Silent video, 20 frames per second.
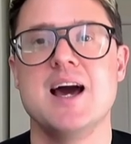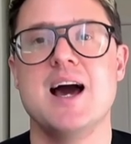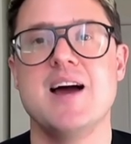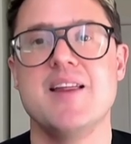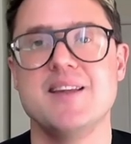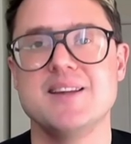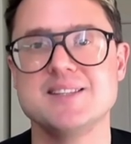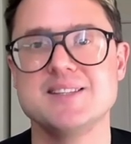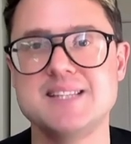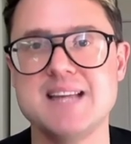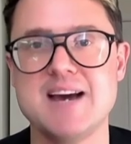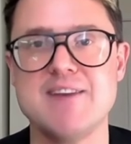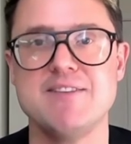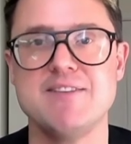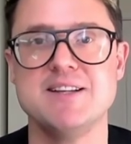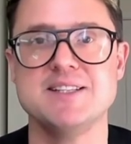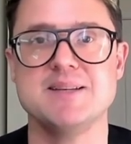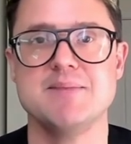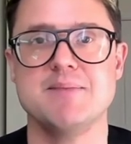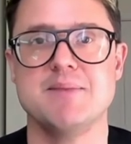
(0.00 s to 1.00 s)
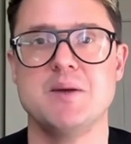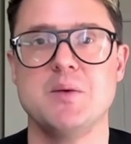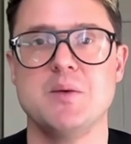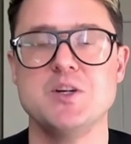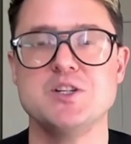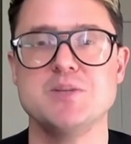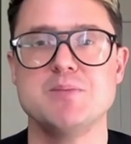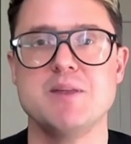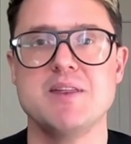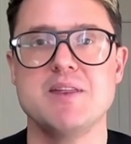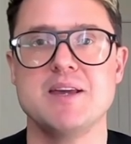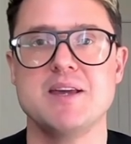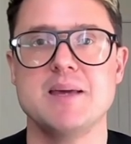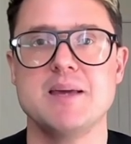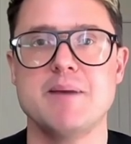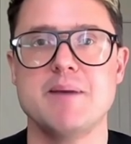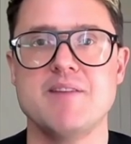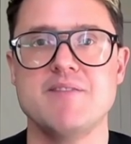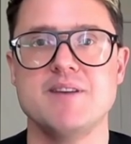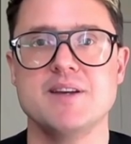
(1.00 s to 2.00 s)
And that's definitely something we should be thinking
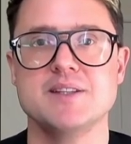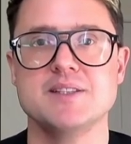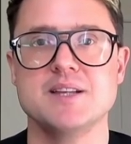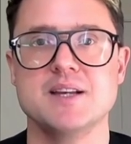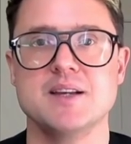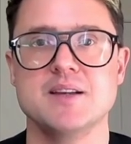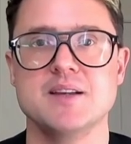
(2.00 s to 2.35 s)
about fixing.